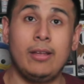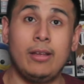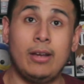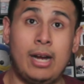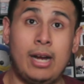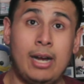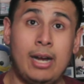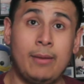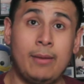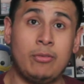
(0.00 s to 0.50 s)

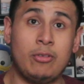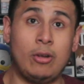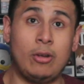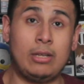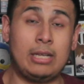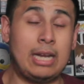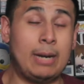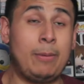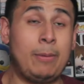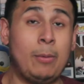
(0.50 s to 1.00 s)
So a
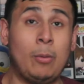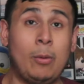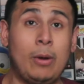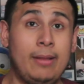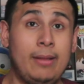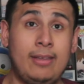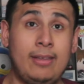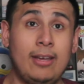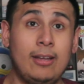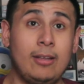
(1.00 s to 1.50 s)
lot of people
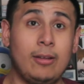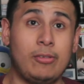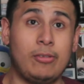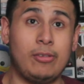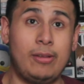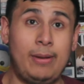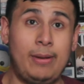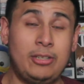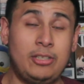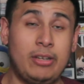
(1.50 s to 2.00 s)
wanted to kill her.
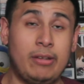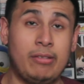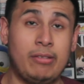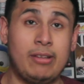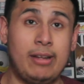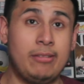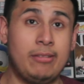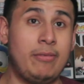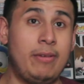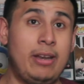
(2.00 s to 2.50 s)
So now she has
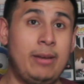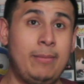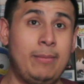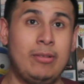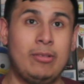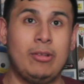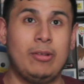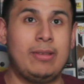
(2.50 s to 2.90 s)
tons of enemies.